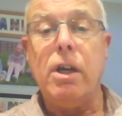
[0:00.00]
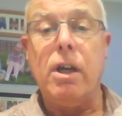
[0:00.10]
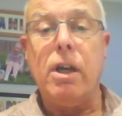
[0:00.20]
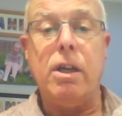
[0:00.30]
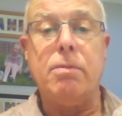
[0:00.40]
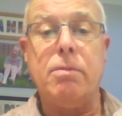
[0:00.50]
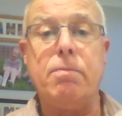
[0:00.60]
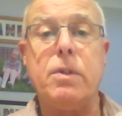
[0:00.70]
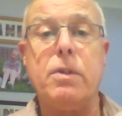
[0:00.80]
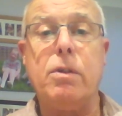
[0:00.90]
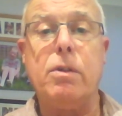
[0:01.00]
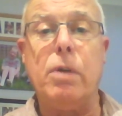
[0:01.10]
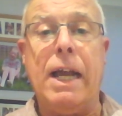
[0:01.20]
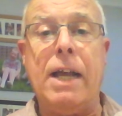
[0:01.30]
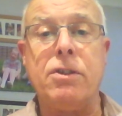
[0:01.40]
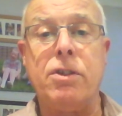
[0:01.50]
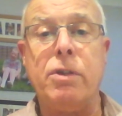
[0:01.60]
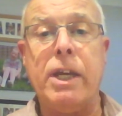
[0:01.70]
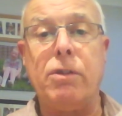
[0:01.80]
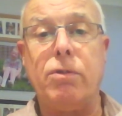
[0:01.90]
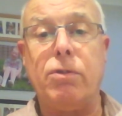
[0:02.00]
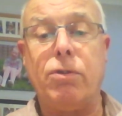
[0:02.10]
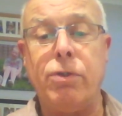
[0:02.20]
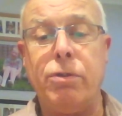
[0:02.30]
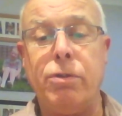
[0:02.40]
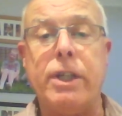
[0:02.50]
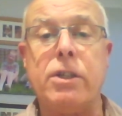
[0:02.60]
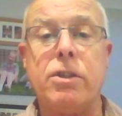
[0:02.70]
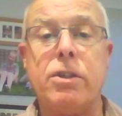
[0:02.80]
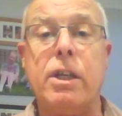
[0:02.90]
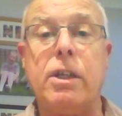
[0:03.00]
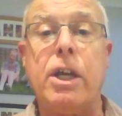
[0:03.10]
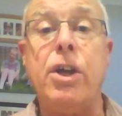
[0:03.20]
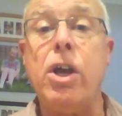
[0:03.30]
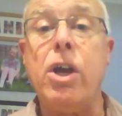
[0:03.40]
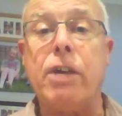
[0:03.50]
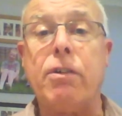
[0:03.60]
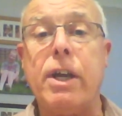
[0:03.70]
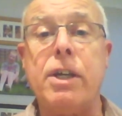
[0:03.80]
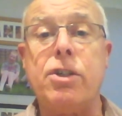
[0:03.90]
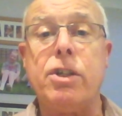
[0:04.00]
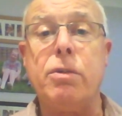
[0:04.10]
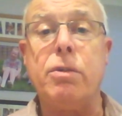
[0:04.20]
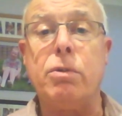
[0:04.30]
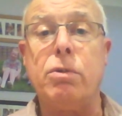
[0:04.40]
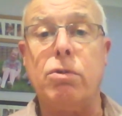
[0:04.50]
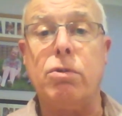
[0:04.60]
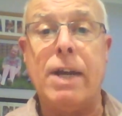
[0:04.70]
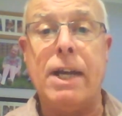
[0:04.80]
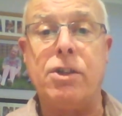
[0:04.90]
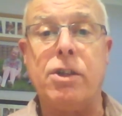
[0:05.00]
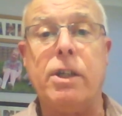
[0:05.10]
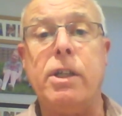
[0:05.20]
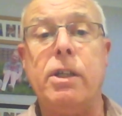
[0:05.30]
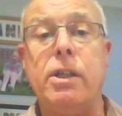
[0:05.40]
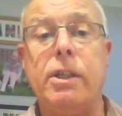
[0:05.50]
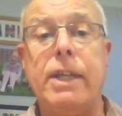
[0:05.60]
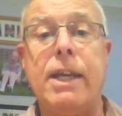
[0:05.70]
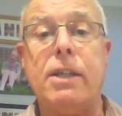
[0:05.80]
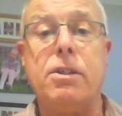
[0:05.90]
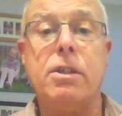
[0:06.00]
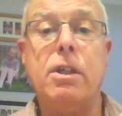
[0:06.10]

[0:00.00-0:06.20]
Um, as you get through things at an earlier age, you will gradually get